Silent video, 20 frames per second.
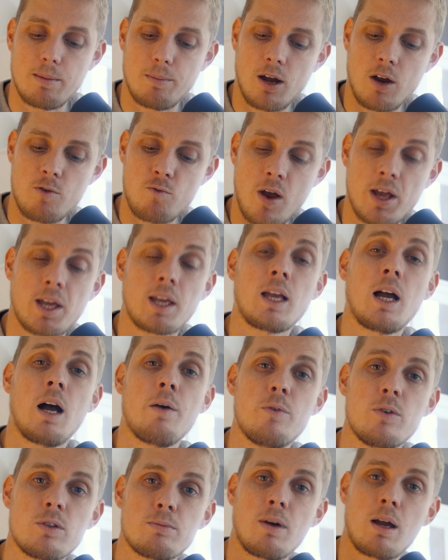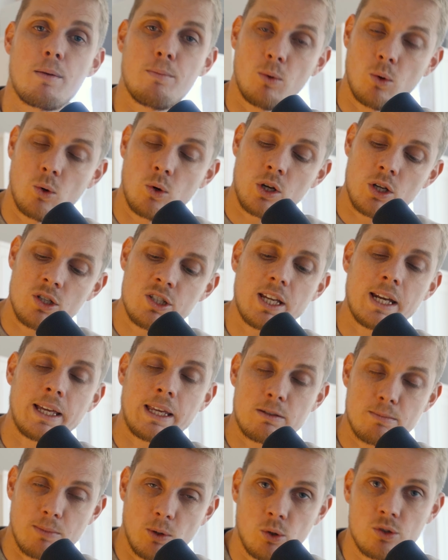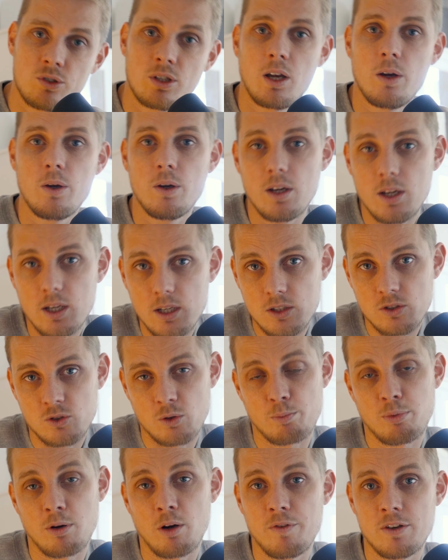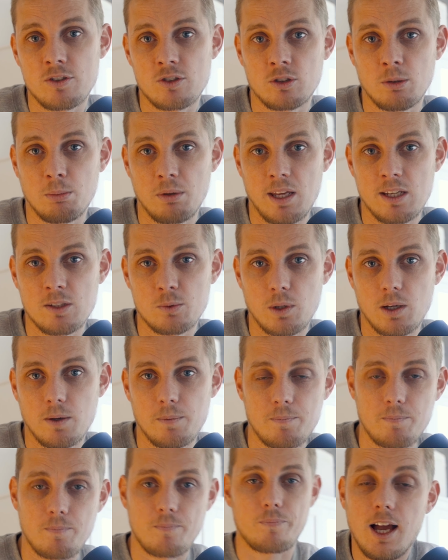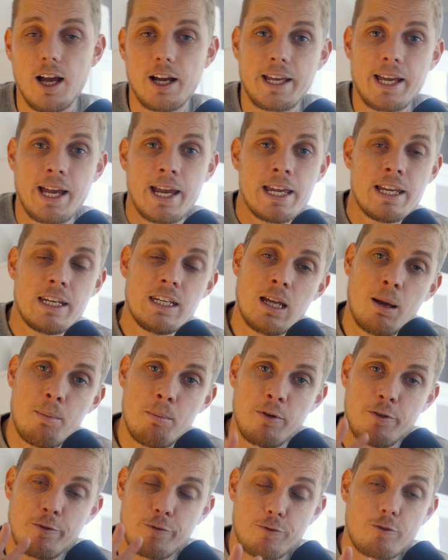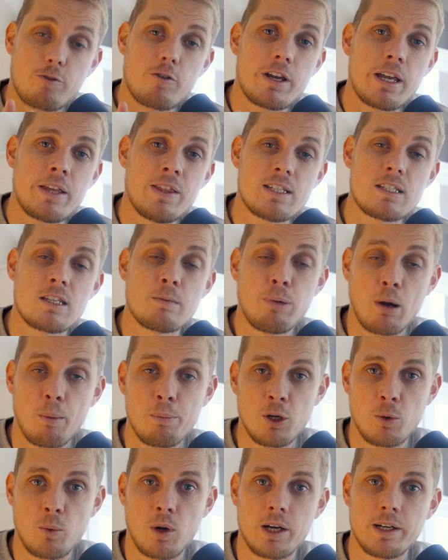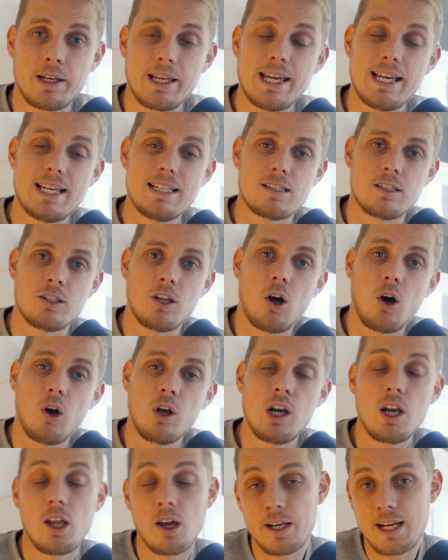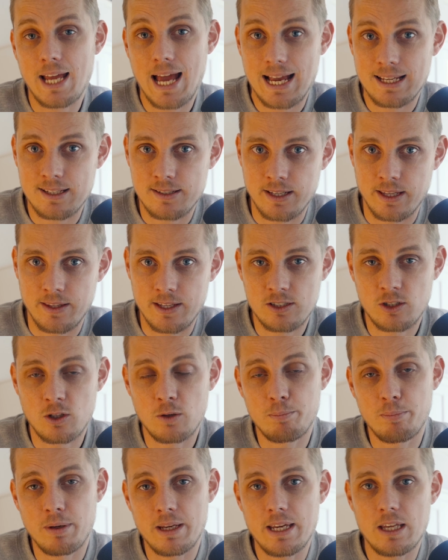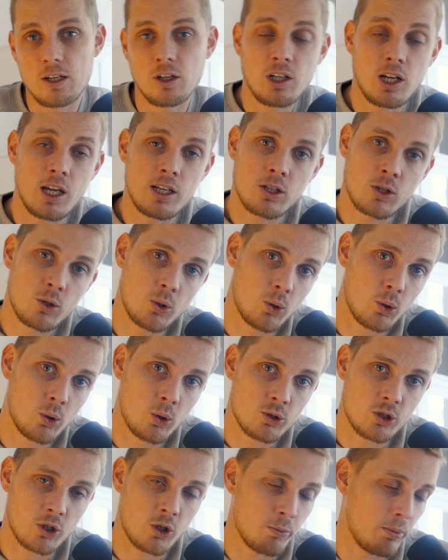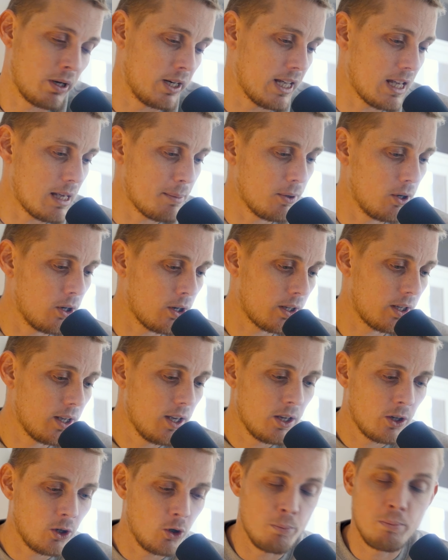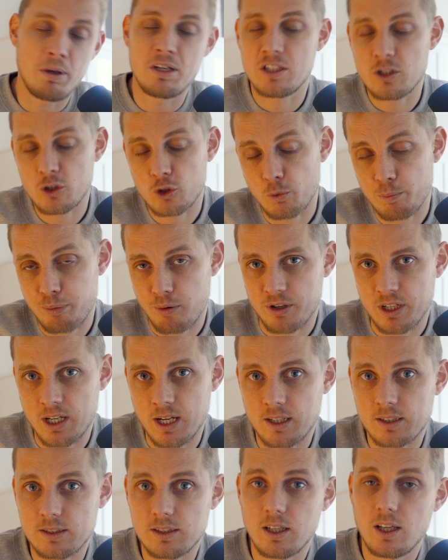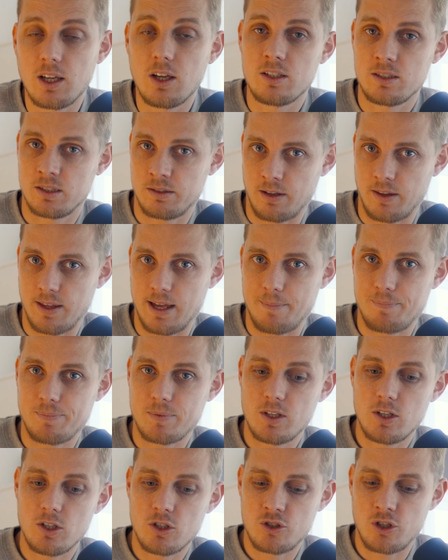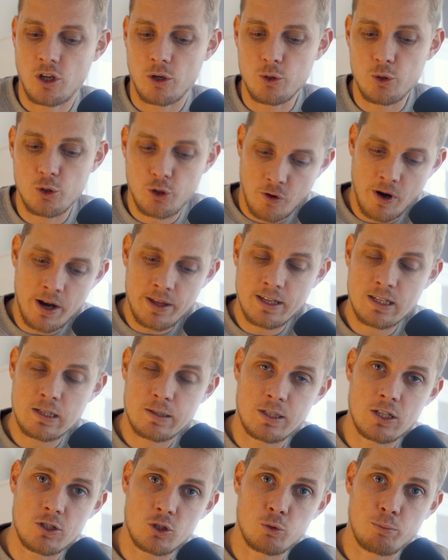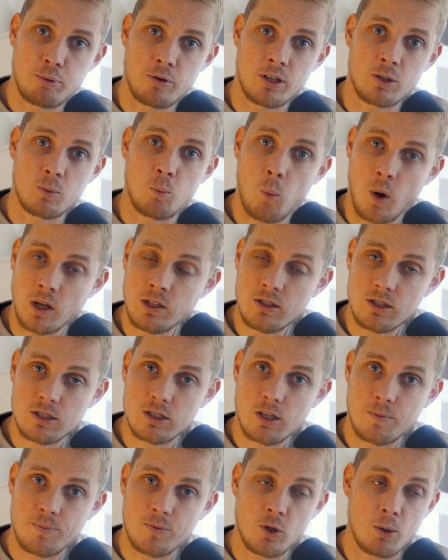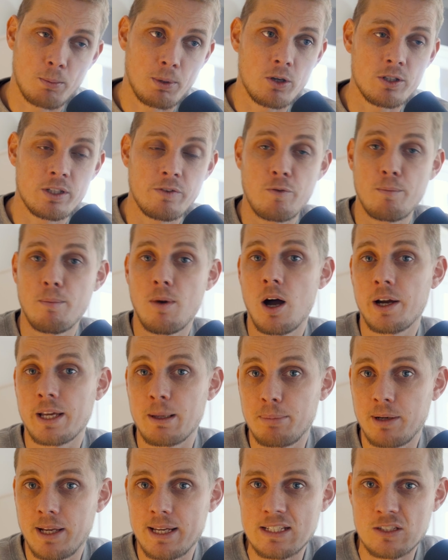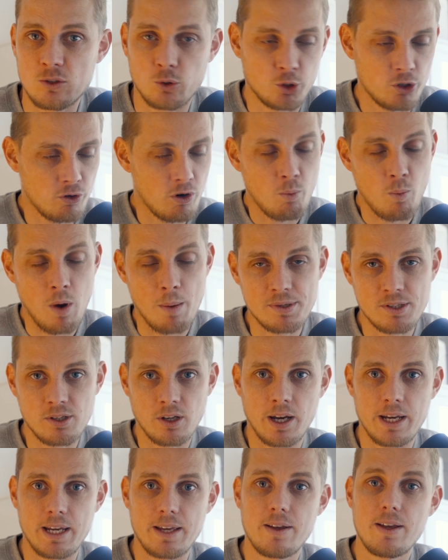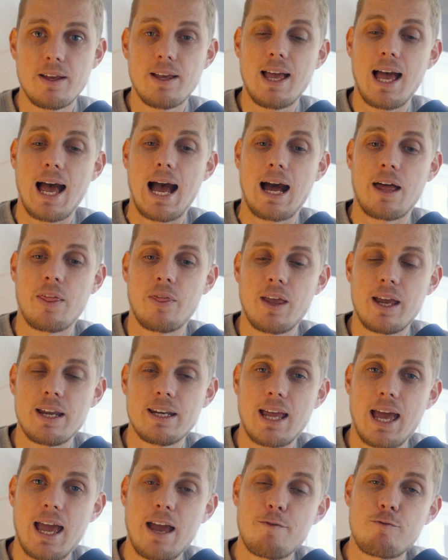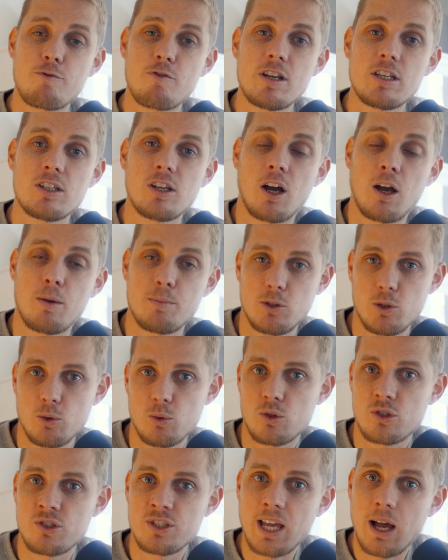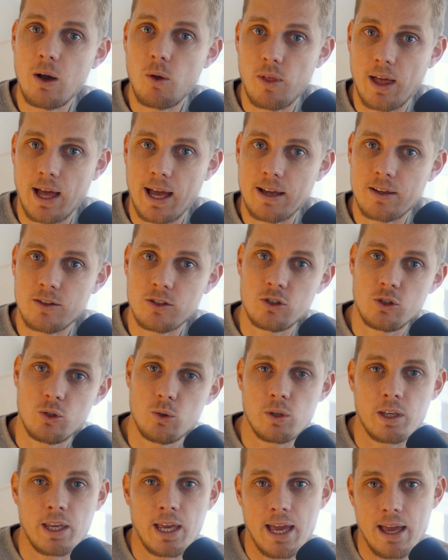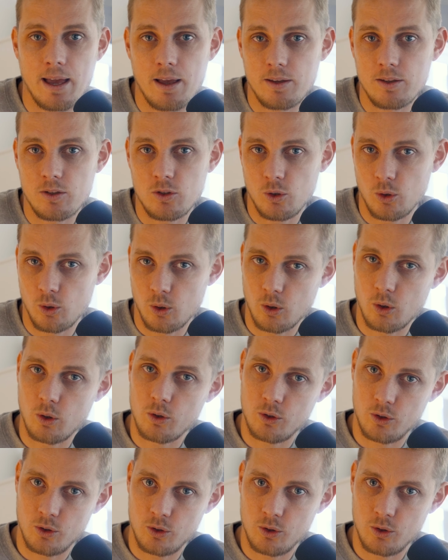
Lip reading: and my rent covers my mortgage, and it gives me also some profits on top of that as well. Okay, number 3, and this is a popular one, is an online asset. This could be an online course, it could be an ebook, could be a digital product, something like that. So you create this digital product once, you upload it to different marketplaces or to your own website, and then every time you sell that, you get your